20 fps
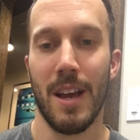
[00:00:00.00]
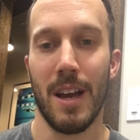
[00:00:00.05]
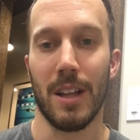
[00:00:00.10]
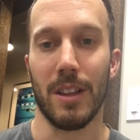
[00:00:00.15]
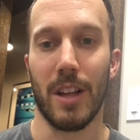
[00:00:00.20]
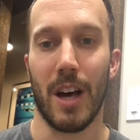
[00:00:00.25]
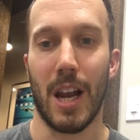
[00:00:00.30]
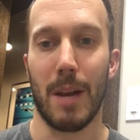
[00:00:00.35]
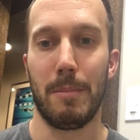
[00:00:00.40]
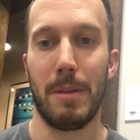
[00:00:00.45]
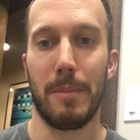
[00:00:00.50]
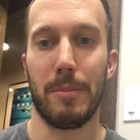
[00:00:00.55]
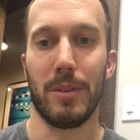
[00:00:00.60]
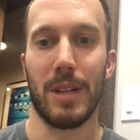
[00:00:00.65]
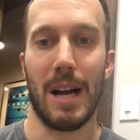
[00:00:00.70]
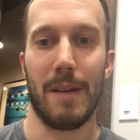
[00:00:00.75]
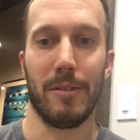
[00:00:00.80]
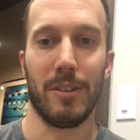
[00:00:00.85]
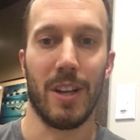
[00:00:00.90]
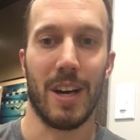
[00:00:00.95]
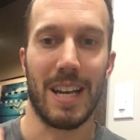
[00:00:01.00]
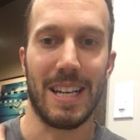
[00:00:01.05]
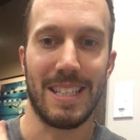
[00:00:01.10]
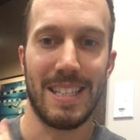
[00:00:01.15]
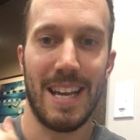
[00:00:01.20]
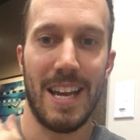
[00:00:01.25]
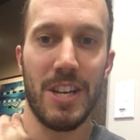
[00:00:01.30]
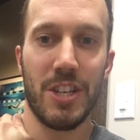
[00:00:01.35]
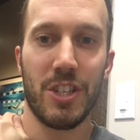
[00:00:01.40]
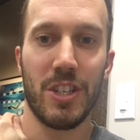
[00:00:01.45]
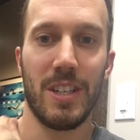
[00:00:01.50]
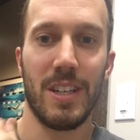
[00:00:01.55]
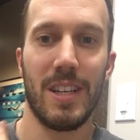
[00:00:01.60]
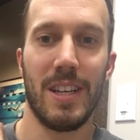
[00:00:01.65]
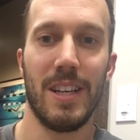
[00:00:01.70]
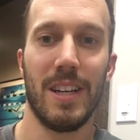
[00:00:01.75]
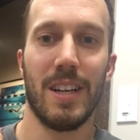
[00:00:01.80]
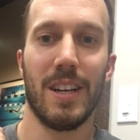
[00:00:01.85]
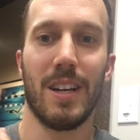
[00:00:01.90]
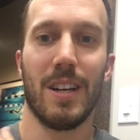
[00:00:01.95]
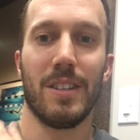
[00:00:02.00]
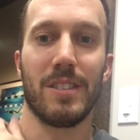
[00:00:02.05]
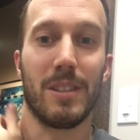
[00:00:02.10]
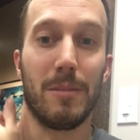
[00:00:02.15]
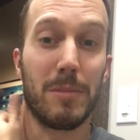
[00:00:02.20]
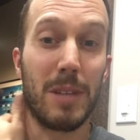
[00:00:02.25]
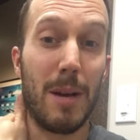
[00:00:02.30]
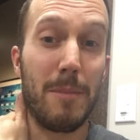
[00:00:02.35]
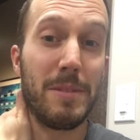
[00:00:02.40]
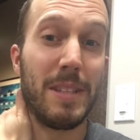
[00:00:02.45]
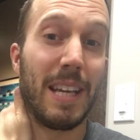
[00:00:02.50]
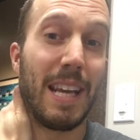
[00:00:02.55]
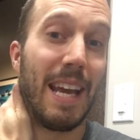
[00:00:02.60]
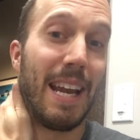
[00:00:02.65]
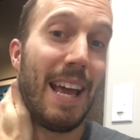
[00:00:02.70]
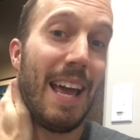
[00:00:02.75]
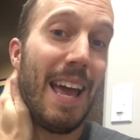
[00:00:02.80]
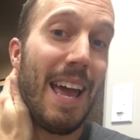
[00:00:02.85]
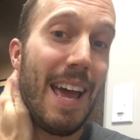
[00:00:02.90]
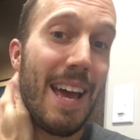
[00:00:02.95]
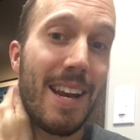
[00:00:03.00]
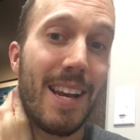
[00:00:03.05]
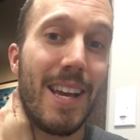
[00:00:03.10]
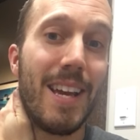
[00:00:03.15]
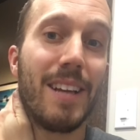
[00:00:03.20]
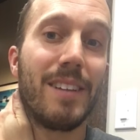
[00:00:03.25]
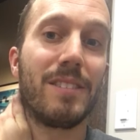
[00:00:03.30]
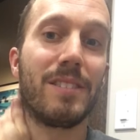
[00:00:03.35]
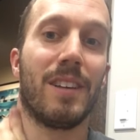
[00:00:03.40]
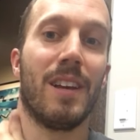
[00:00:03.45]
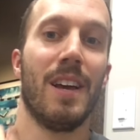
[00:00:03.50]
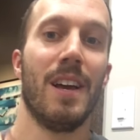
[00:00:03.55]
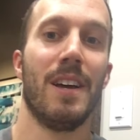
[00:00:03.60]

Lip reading: A lot of people have a lot of tension here. Sometimes they get headaches.